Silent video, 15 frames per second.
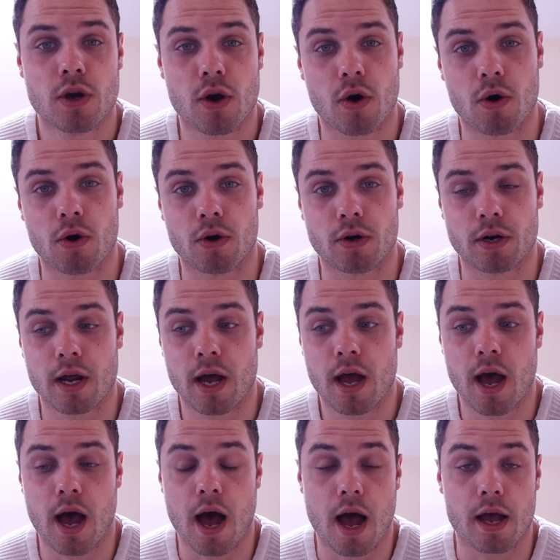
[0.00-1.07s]
on
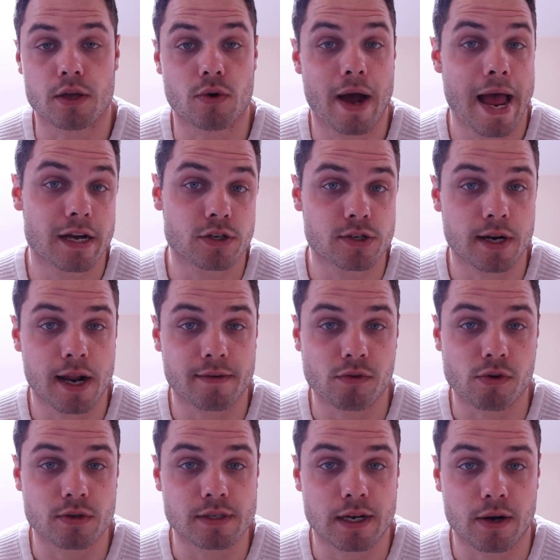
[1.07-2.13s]
your energy levels,